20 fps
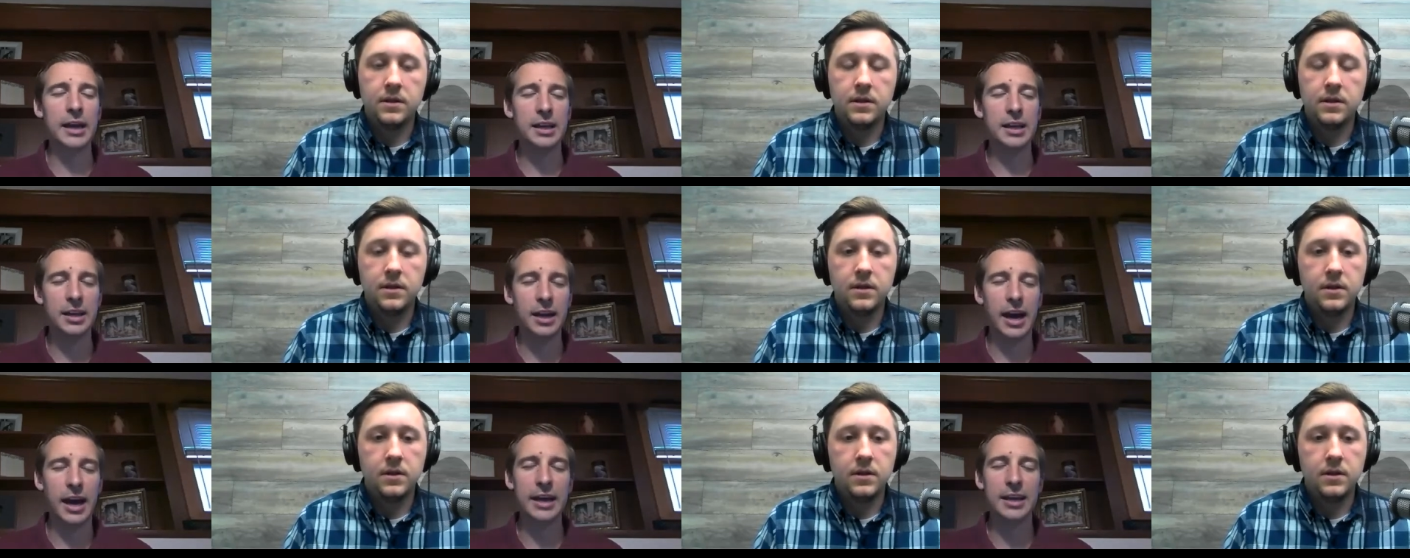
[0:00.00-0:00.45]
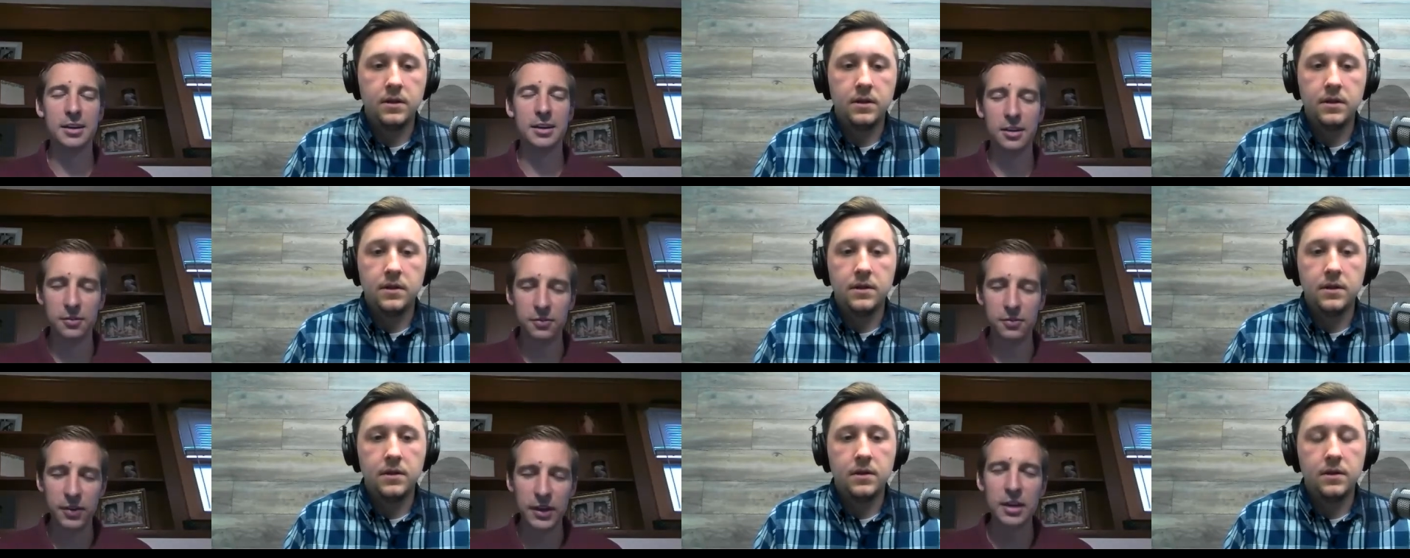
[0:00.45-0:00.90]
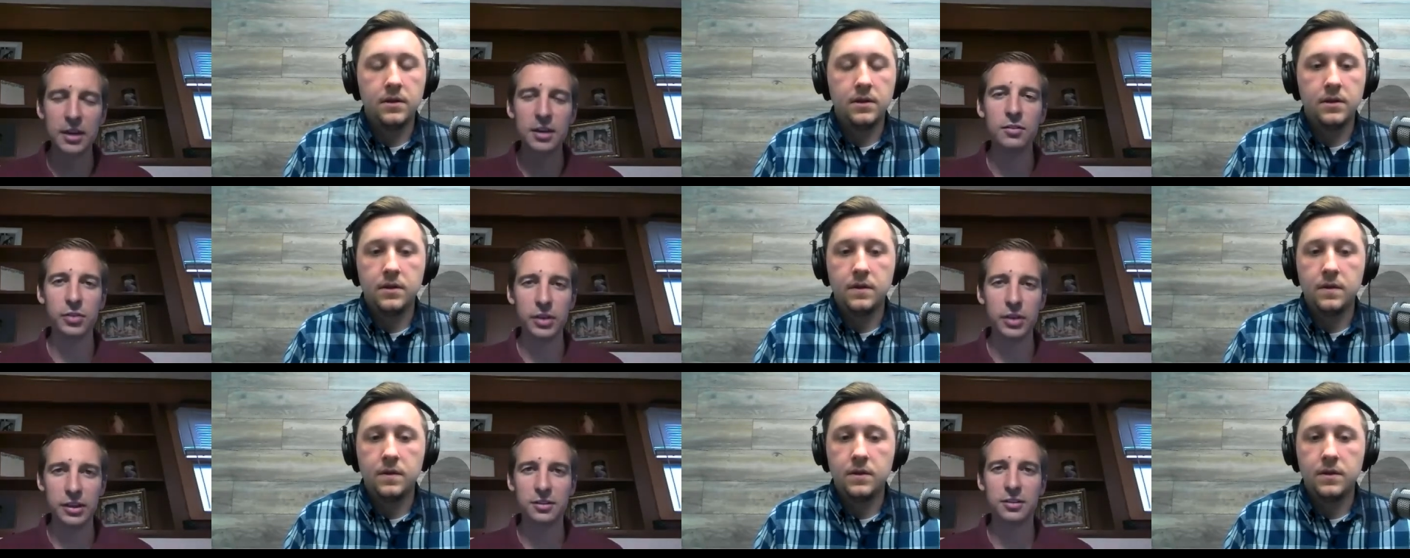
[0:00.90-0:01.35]
Speaker 1: I mean, I can, I can
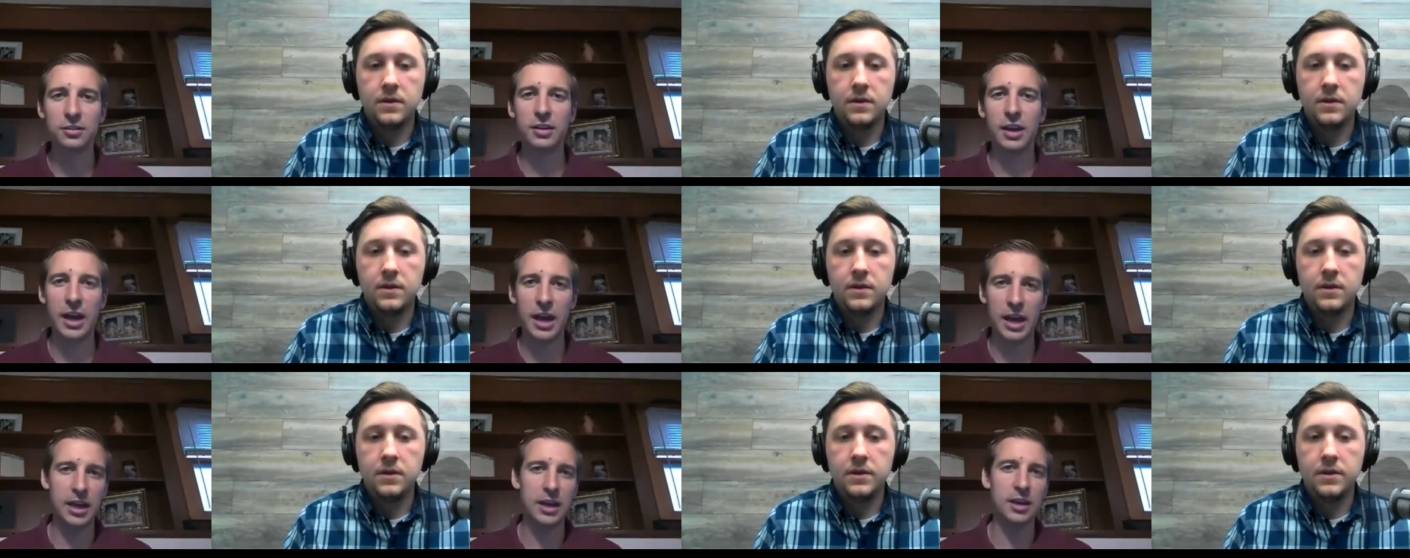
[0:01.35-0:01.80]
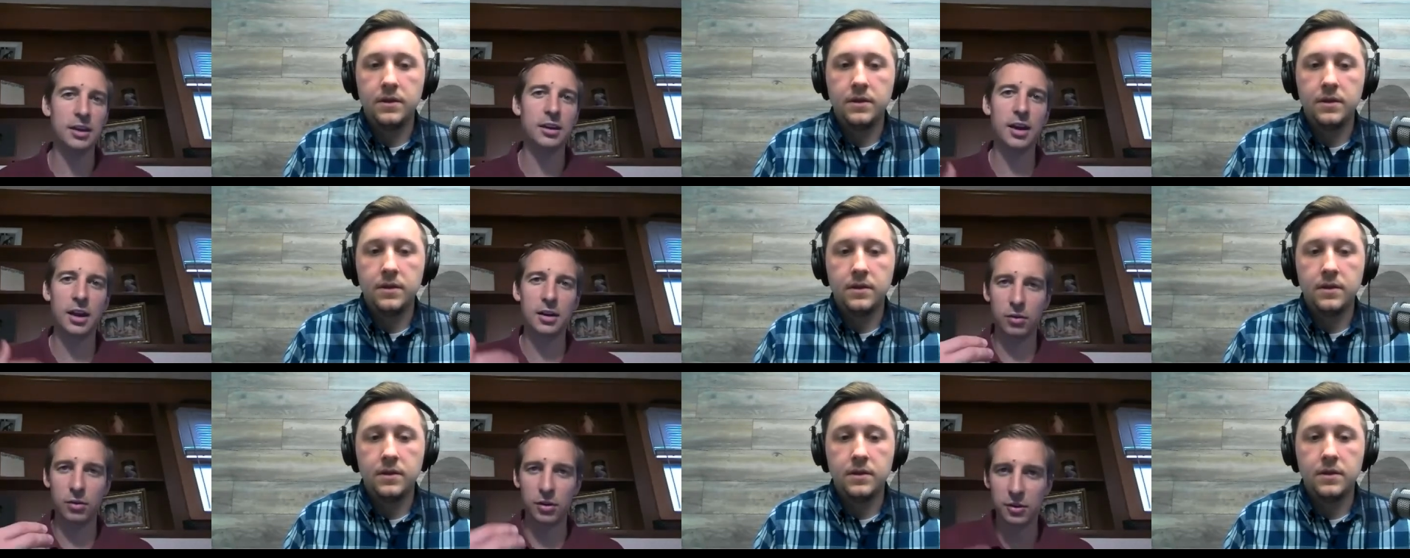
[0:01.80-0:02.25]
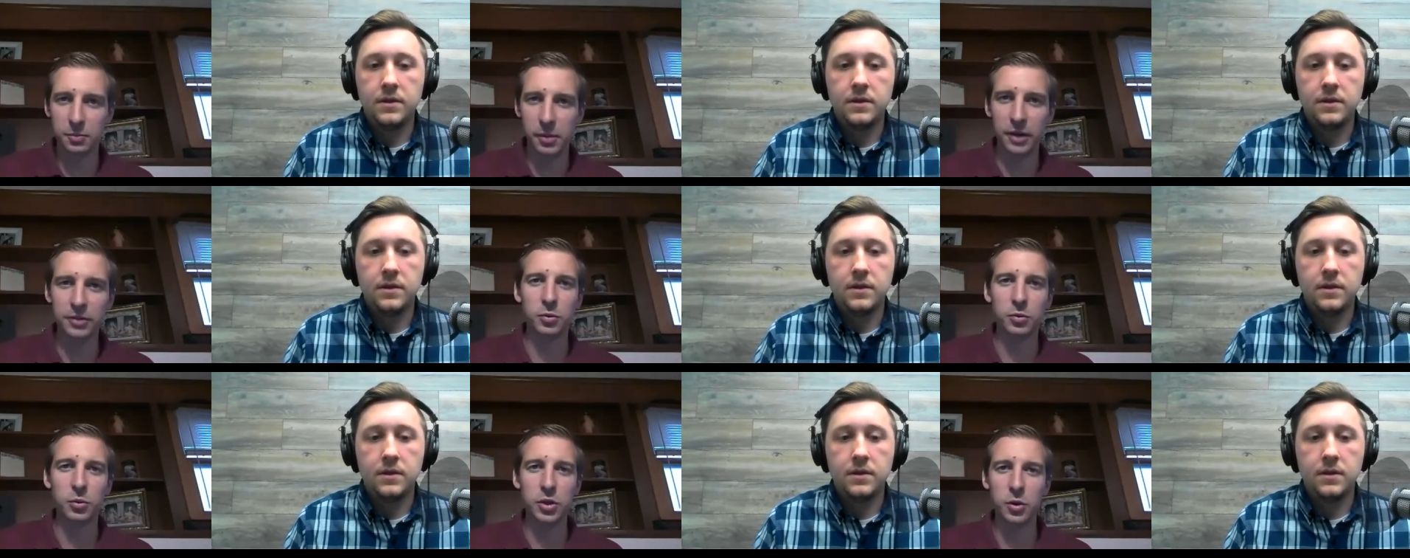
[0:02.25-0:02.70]
definitively say kind of in
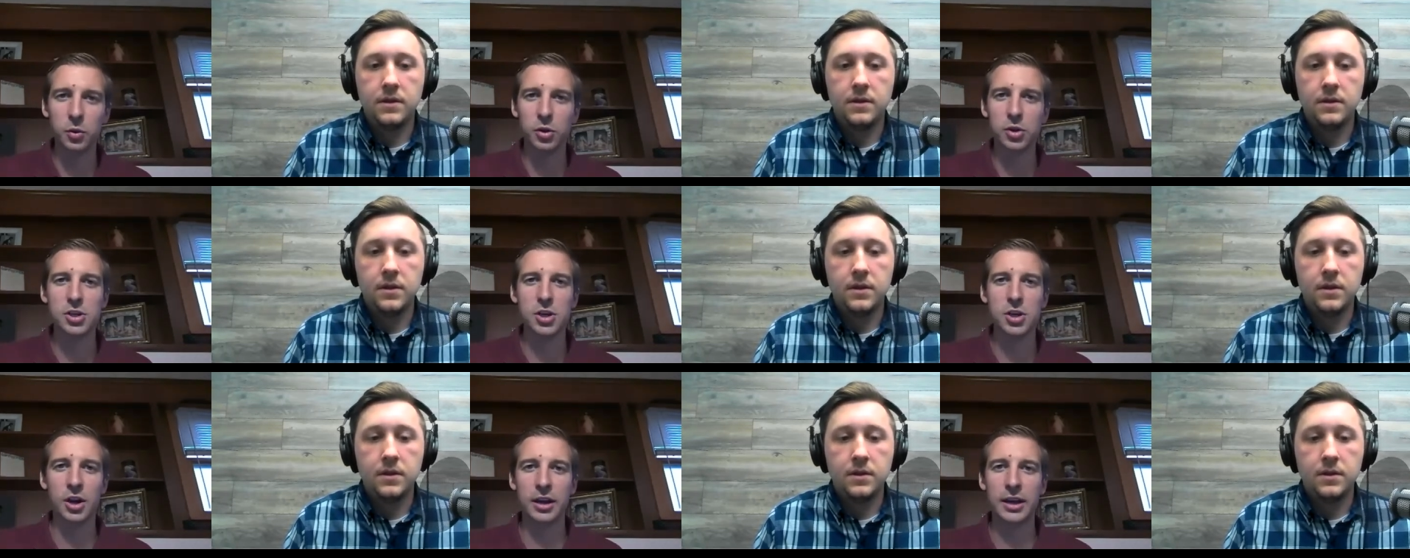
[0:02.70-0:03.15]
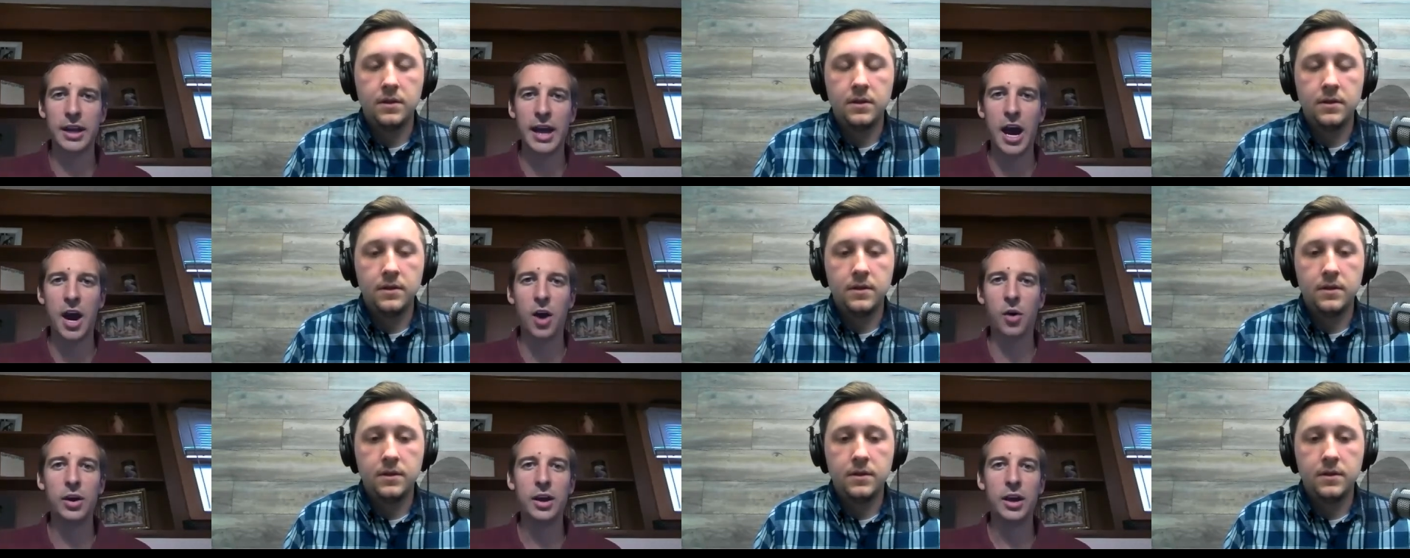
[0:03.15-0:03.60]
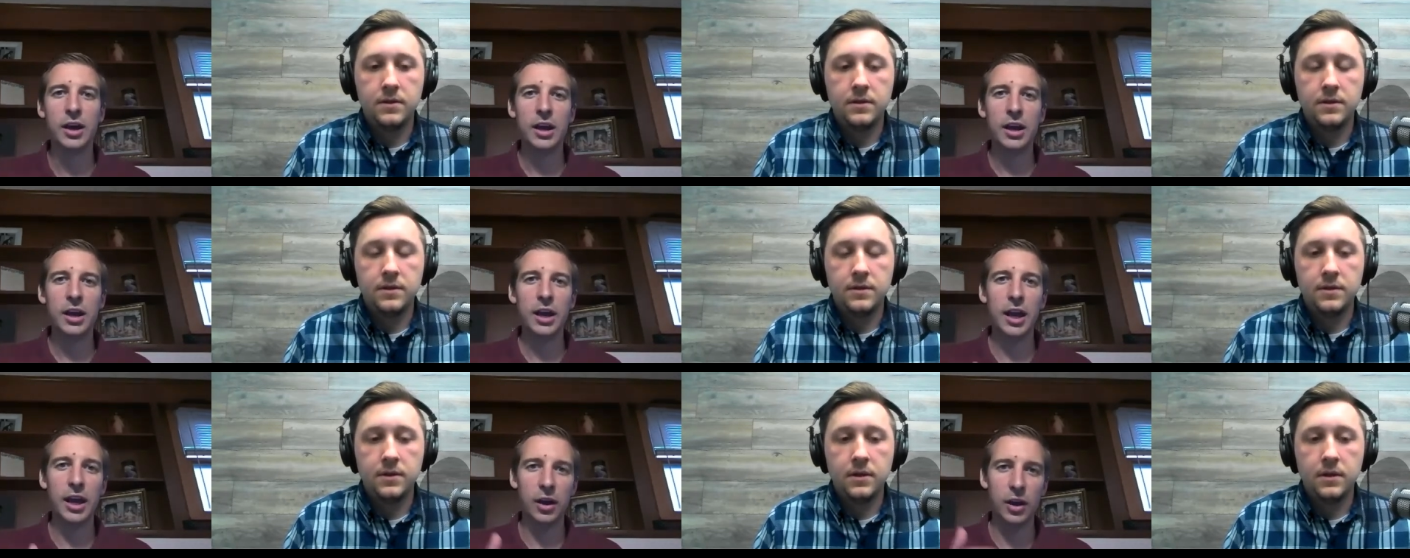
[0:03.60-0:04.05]
response to what you were sharing
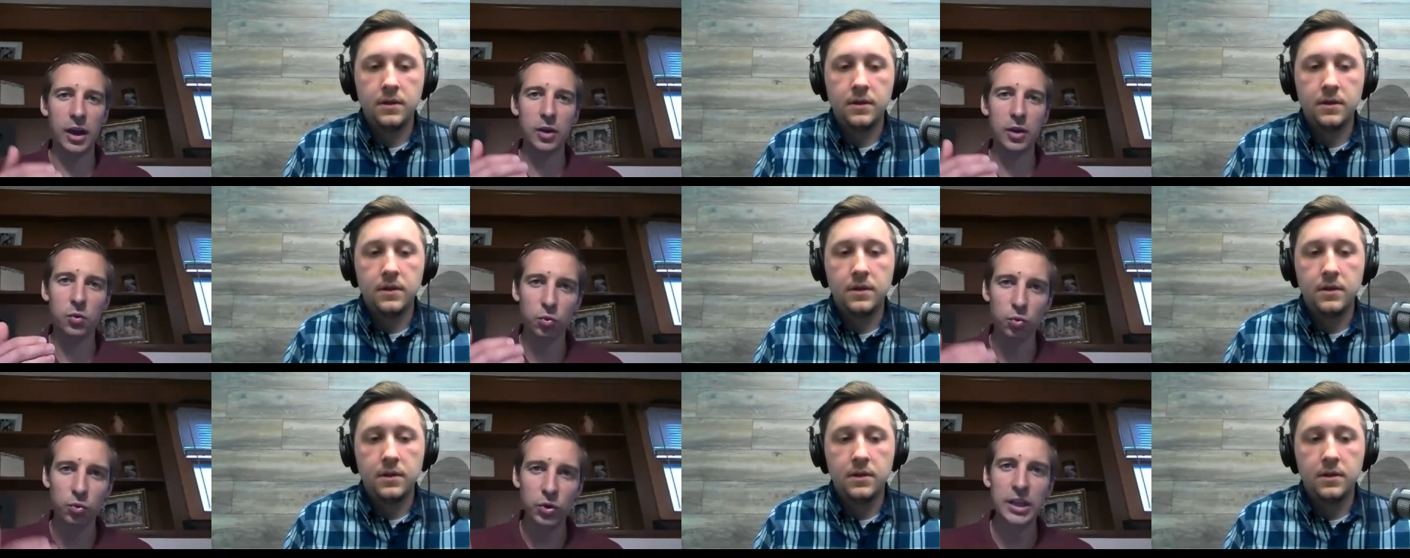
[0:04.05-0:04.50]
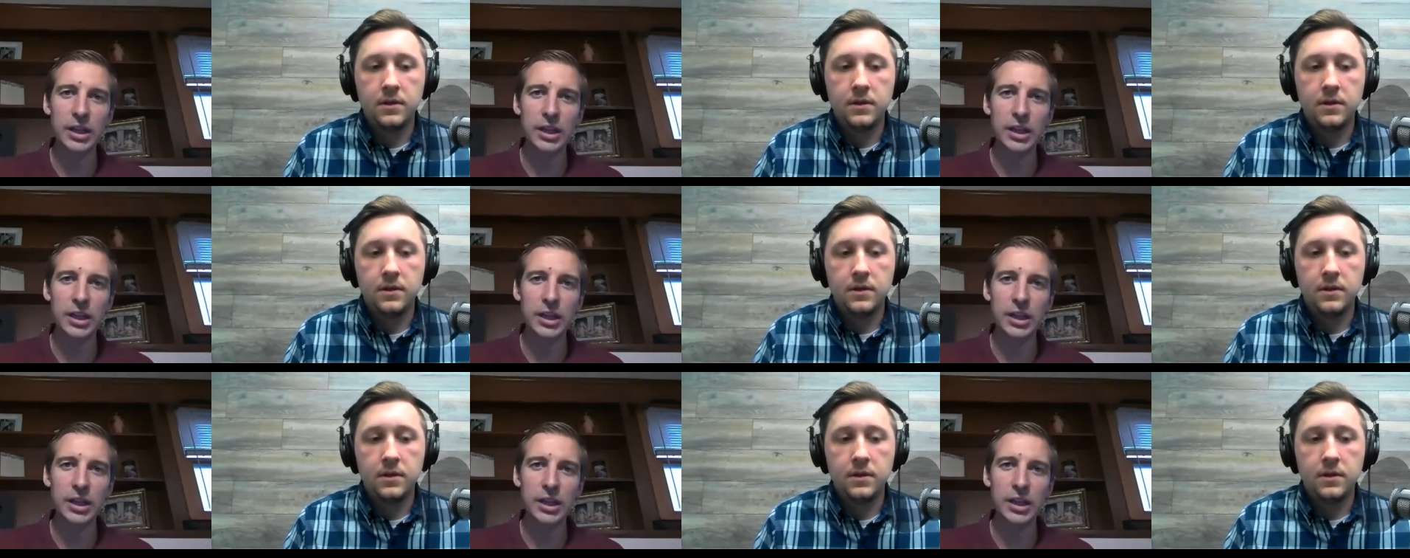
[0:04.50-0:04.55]
now, it,